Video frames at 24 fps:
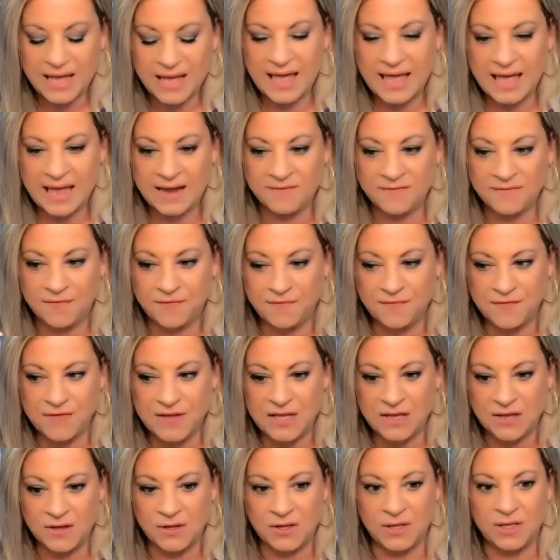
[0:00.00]
and
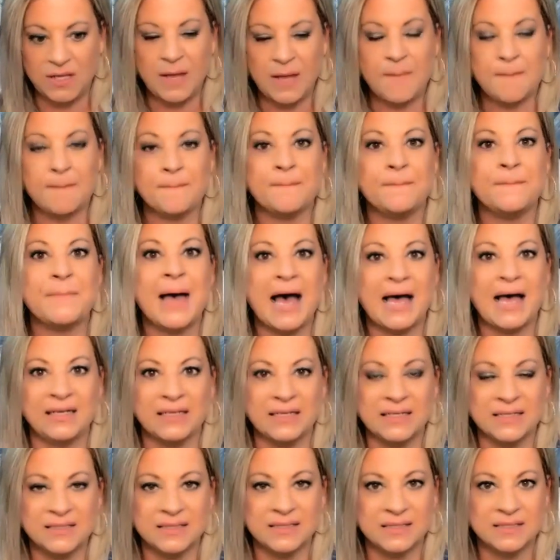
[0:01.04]
feel
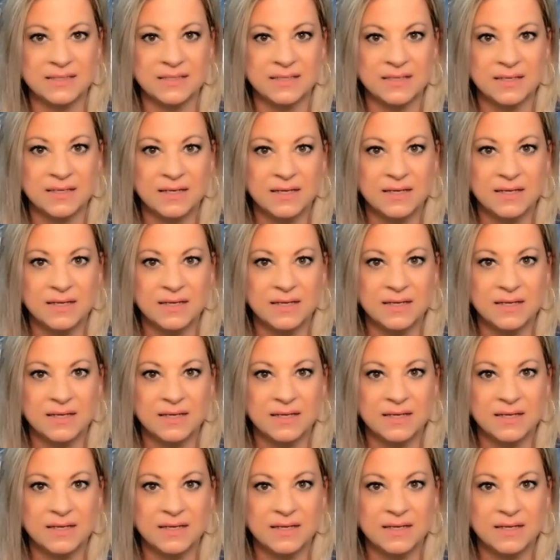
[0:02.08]
balanced.